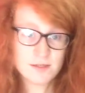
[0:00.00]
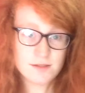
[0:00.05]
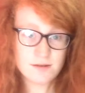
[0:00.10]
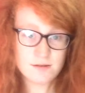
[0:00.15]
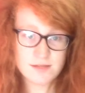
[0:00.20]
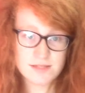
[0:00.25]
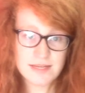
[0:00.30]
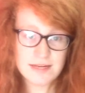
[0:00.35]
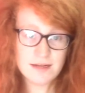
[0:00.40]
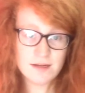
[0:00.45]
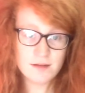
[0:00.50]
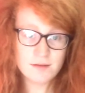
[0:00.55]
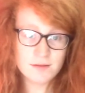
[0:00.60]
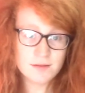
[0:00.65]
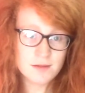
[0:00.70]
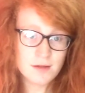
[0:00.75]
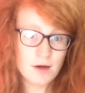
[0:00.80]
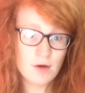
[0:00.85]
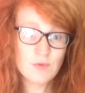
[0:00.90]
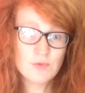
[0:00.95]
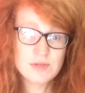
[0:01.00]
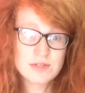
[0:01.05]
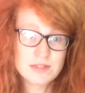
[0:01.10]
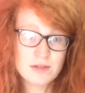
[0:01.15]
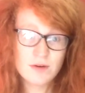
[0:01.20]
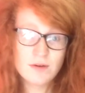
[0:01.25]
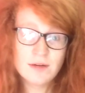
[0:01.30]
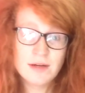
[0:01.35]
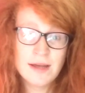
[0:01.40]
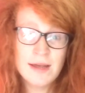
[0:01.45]
a single off the
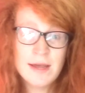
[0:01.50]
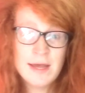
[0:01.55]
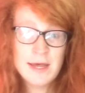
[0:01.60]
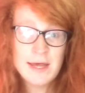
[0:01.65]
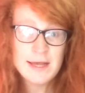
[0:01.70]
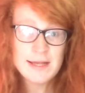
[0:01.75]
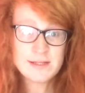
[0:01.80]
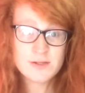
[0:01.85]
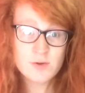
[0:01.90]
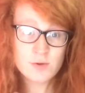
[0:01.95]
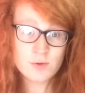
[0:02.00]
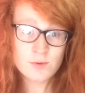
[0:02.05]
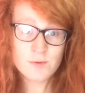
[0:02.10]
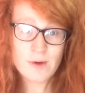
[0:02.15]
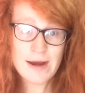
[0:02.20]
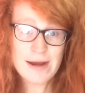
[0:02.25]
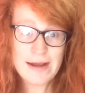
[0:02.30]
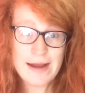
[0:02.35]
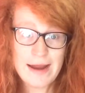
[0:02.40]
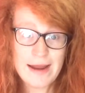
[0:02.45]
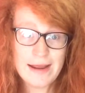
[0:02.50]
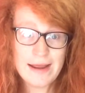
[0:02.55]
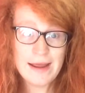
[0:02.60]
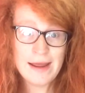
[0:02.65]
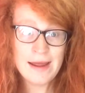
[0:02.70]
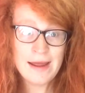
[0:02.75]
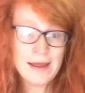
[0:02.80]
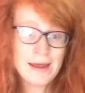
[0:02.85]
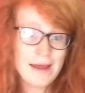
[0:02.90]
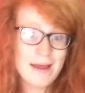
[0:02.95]
song. It's called Raining.